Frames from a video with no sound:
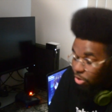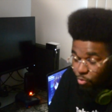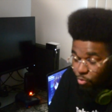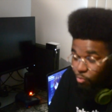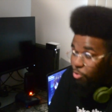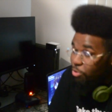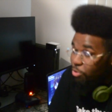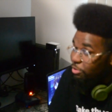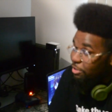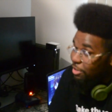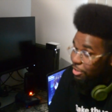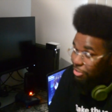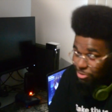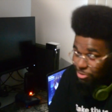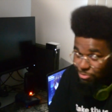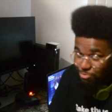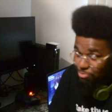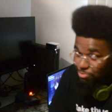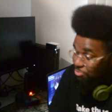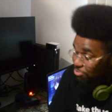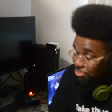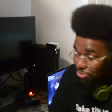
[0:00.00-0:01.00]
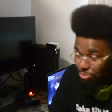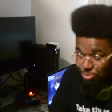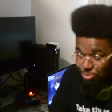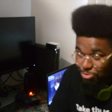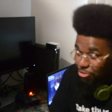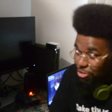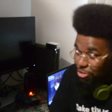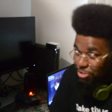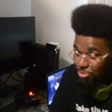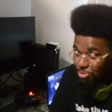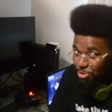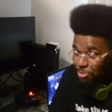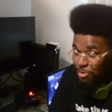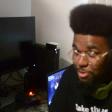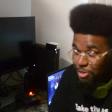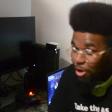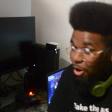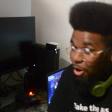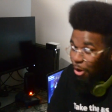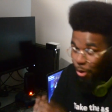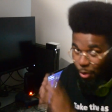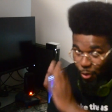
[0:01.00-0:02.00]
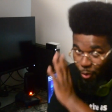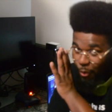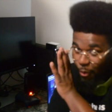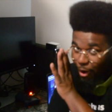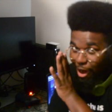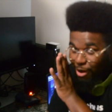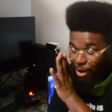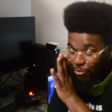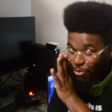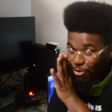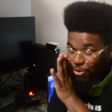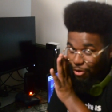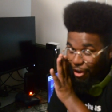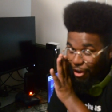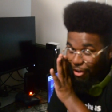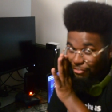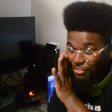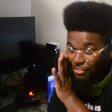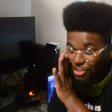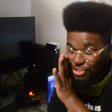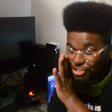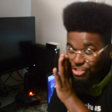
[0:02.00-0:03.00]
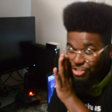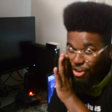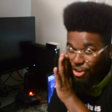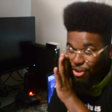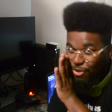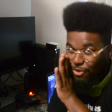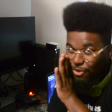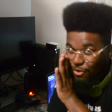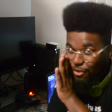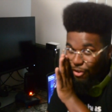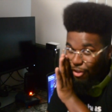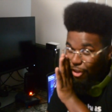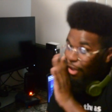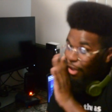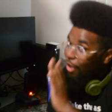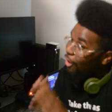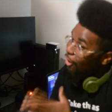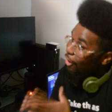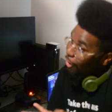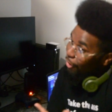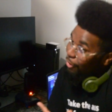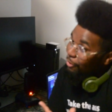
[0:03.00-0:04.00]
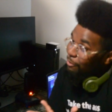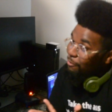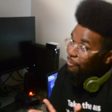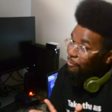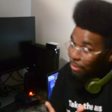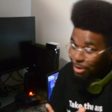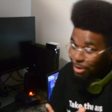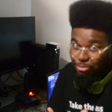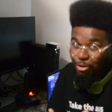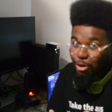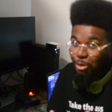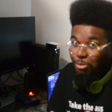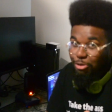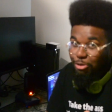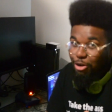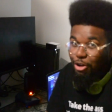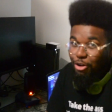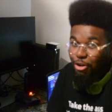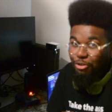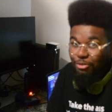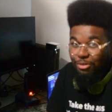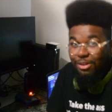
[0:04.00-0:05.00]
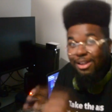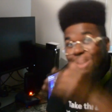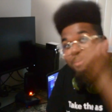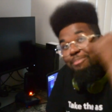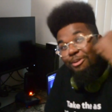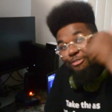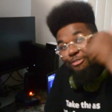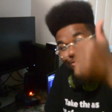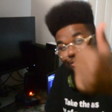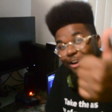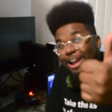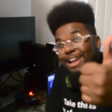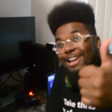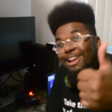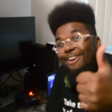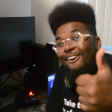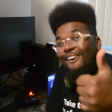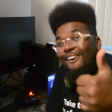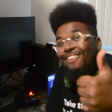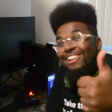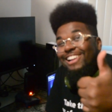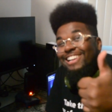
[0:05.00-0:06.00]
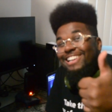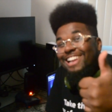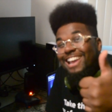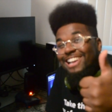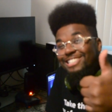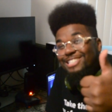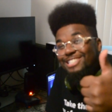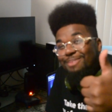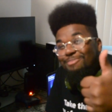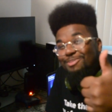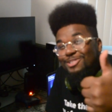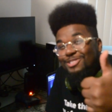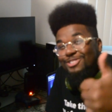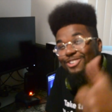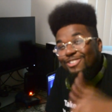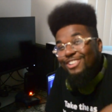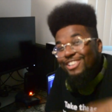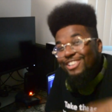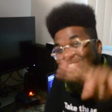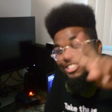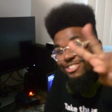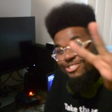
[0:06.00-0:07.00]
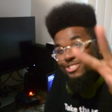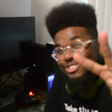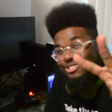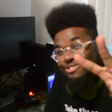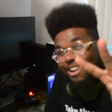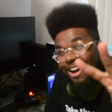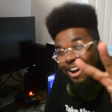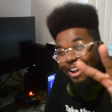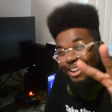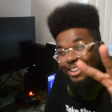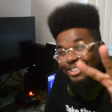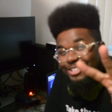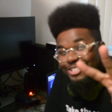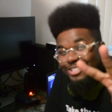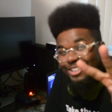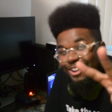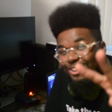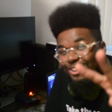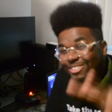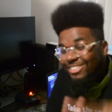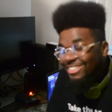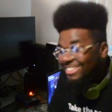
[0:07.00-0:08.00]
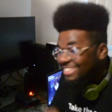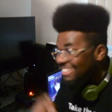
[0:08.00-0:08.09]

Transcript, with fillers: Will that principal be the Uncle Iroh of this show? We won't know. But find out on the next episode of Yu Yu Hakusho.